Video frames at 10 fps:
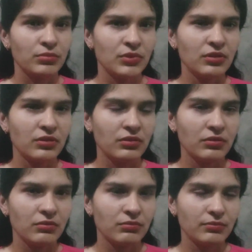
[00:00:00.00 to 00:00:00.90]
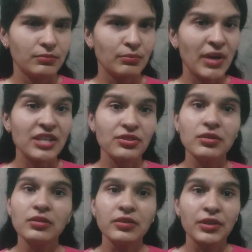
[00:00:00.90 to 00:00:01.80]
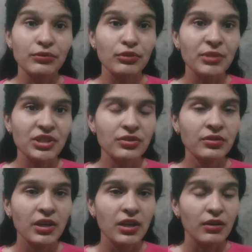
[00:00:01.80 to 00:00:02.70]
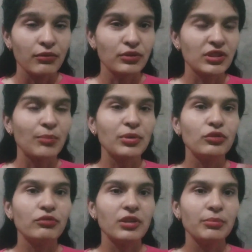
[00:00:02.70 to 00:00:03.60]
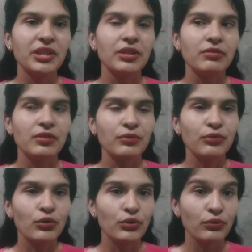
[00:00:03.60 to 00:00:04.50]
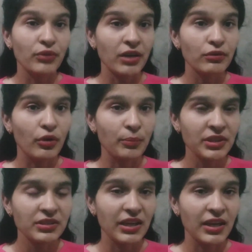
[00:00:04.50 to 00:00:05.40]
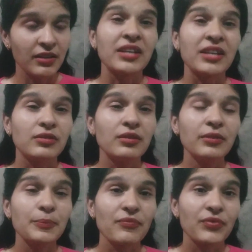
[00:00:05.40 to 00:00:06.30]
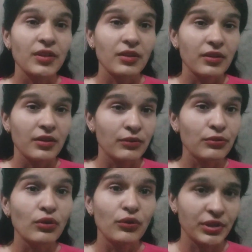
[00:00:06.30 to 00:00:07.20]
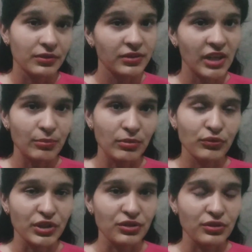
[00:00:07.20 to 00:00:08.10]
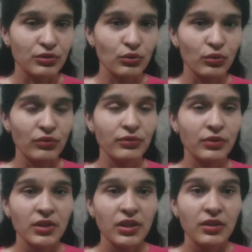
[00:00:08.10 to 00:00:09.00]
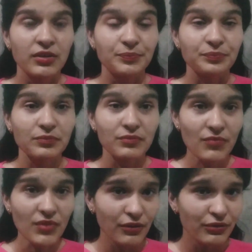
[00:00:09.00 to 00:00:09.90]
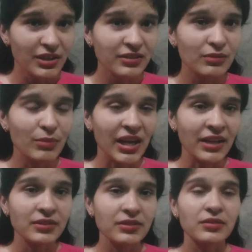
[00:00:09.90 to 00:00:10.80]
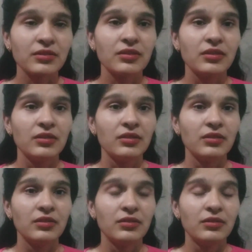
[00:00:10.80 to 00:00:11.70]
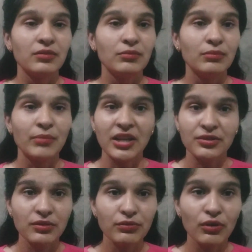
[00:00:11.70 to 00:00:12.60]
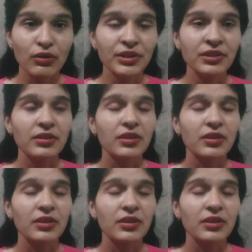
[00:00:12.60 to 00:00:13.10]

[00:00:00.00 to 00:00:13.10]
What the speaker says: the match the information. For example, you will be given 4 to 5 topics and match the following type of question. So fill in the blanks, match the following,